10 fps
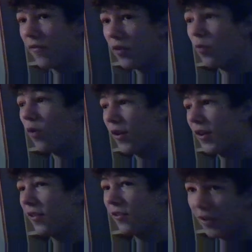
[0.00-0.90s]
whatever you
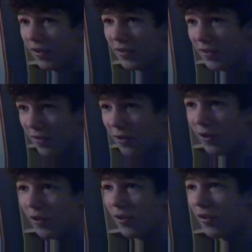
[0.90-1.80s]
want as long as it doesn't
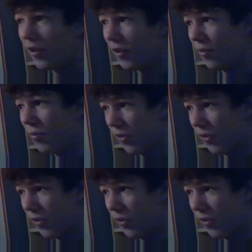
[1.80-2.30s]
hurt another